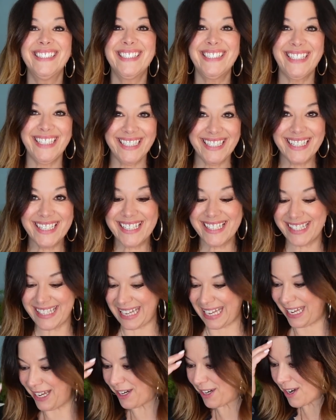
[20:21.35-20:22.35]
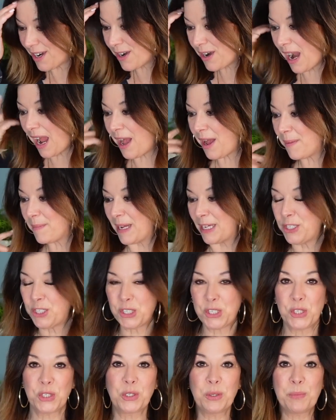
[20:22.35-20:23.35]
Tina is here. Um, I
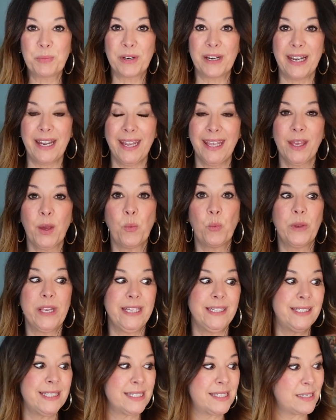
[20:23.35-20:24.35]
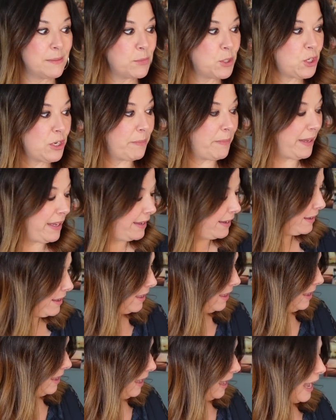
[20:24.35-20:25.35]
just took a break. We did some
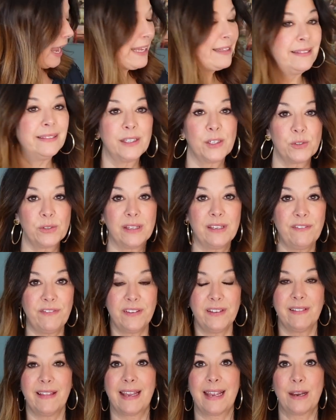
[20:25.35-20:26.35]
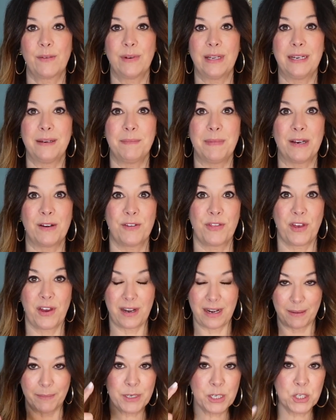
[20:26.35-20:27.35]
shipping. I literally feel like I ran a
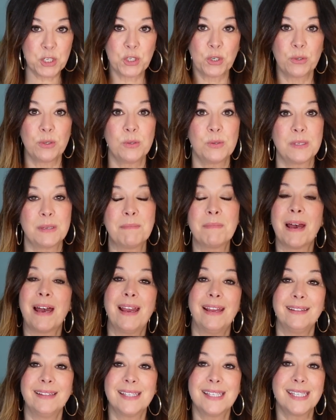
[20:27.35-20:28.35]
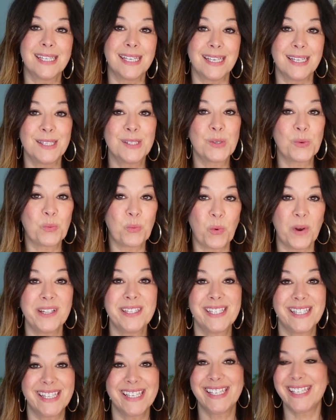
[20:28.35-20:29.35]
marathon. I'm gonna show you some behind the scenes
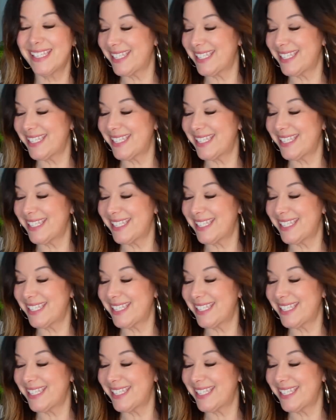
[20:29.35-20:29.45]
once this